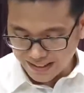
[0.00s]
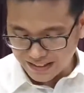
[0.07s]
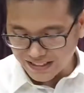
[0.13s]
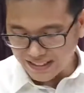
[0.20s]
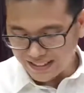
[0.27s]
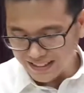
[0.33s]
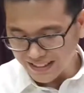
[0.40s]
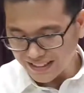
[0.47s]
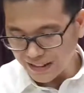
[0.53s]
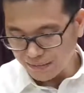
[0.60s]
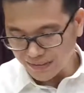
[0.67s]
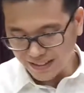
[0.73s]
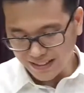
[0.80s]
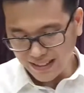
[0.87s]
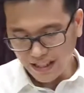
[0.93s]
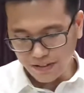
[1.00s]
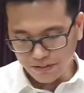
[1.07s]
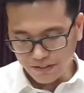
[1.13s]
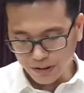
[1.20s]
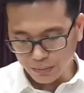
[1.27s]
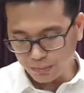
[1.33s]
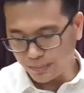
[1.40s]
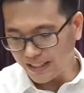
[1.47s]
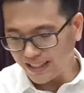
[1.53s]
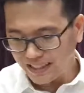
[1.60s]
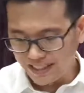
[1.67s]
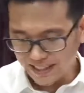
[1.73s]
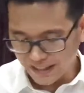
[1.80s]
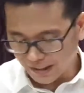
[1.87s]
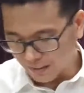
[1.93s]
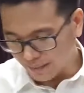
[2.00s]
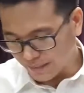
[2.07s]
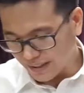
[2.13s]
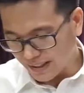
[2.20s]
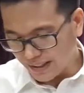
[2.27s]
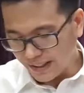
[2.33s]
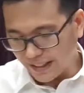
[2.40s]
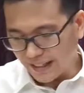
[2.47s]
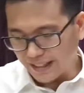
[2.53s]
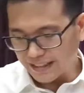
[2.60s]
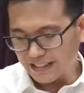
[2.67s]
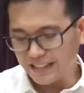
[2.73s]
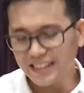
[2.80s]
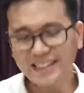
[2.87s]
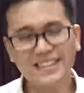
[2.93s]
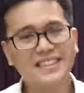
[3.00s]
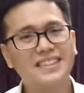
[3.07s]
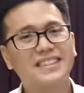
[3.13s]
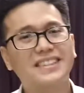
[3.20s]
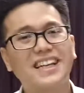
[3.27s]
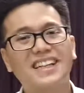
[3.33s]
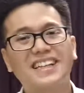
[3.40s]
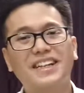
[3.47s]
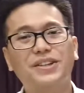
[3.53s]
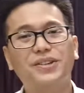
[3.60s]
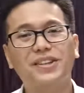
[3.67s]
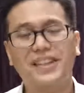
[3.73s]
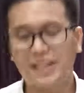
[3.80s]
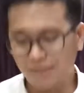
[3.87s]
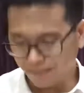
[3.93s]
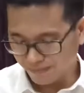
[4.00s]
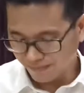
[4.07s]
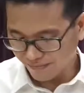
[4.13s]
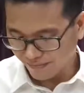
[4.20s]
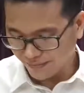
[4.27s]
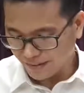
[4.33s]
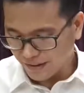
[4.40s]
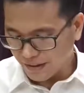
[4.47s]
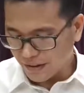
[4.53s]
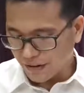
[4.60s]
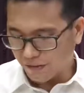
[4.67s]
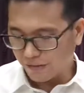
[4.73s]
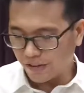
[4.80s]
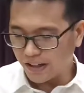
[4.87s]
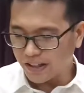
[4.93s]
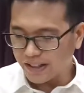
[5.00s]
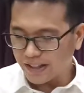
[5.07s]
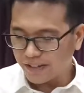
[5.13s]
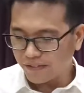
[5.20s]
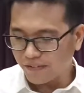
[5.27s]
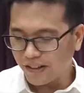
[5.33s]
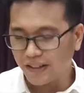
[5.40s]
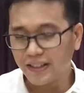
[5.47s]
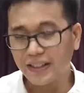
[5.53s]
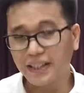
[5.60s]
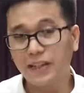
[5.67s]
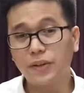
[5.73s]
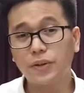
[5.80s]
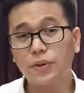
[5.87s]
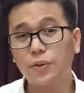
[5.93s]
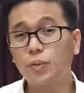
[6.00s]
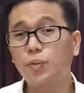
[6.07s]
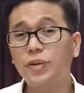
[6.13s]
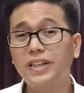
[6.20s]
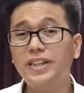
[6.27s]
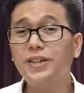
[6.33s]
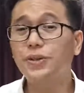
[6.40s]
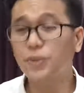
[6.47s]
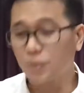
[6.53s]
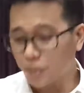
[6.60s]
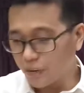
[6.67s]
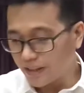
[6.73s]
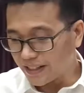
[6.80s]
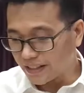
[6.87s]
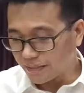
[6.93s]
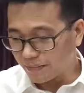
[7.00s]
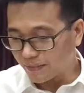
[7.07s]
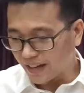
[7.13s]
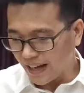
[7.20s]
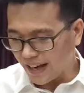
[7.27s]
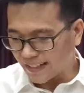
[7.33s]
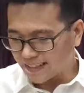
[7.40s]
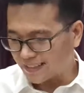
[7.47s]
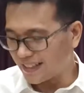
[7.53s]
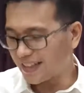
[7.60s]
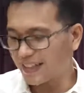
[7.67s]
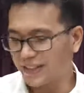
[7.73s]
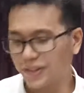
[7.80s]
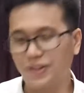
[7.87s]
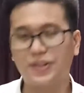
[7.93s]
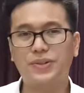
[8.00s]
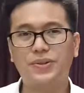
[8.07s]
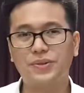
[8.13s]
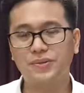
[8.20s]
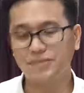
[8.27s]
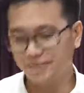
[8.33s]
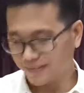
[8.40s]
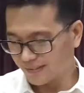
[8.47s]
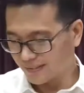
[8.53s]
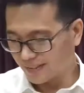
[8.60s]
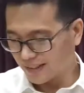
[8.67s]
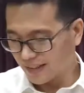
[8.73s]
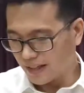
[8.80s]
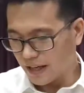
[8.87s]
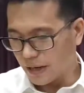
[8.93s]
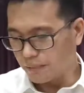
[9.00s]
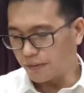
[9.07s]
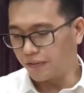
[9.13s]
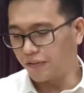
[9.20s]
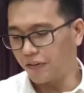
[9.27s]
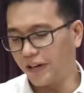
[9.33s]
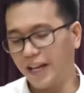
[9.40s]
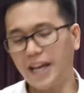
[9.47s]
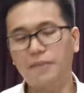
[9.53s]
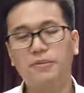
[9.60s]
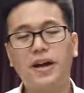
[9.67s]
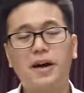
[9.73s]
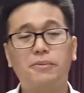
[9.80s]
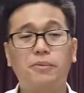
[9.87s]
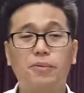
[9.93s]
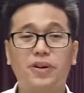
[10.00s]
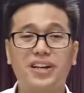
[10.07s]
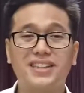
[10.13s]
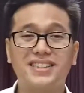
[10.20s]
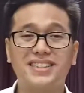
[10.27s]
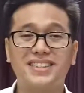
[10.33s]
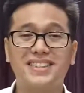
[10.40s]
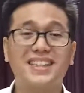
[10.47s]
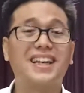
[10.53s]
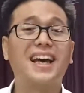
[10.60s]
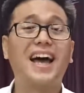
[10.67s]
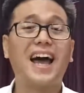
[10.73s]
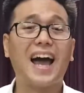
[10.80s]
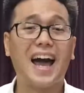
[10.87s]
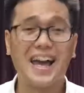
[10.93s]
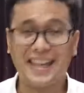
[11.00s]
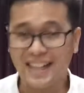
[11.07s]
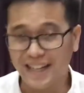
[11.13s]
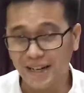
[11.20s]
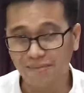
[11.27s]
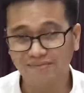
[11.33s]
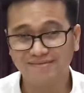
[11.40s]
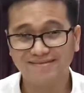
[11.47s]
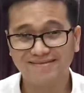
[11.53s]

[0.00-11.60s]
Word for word: Jesus himself speaking, Jesus said unto them, Verily, verily, truly, truly, I say unto you, before Abraham was, I am.